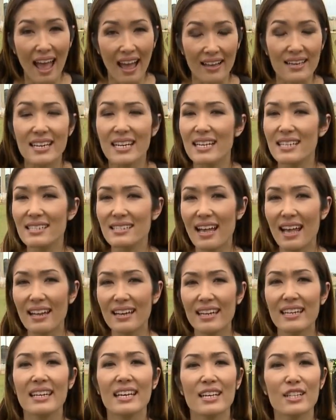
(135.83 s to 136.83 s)
and he said
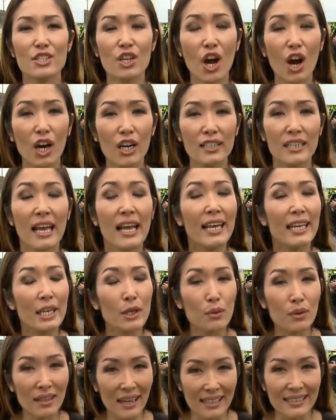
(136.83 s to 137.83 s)
in his heart
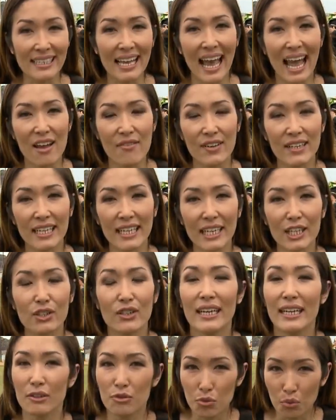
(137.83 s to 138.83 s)
he would like to have it
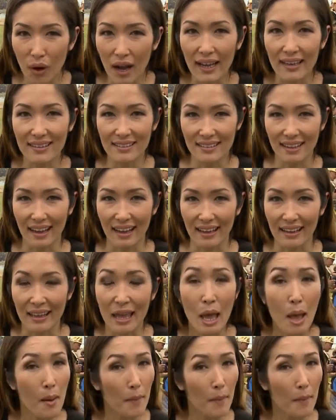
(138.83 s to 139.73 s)
here in Waianae,